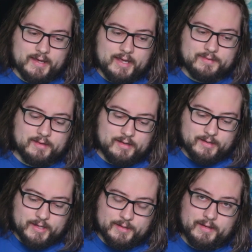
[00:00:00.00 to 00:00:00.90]
they get
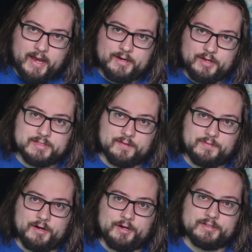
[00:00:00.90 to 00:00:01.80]
the antidote stuff
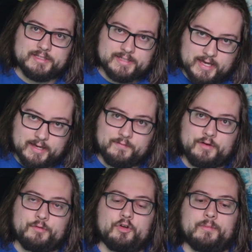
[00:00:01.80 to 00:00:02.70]
there and save
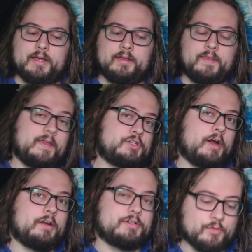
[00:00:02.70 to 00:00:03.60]
Kurumi. And then they
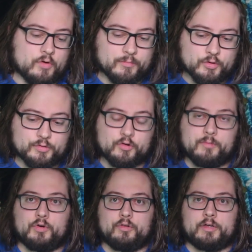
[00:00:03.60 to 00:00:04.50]
try it on Taroumaru.
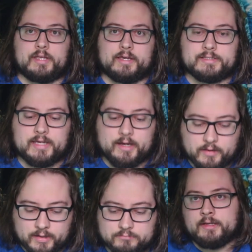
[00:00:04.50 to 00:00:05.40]
Taroumaru looks like he's
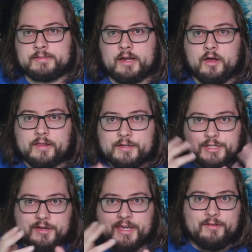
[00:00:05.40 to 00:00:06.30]
healing. So it's like, oh, he looks
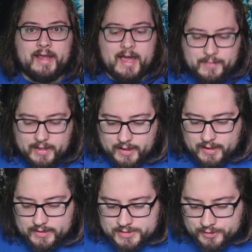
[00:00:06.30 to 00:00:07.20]
all cute and happy
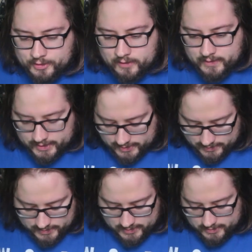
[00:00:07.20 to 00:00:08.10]
again. So they're all like,
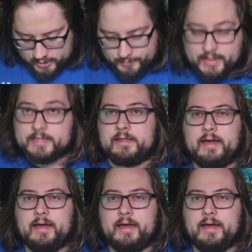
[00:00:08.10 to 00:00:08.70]
on Miki's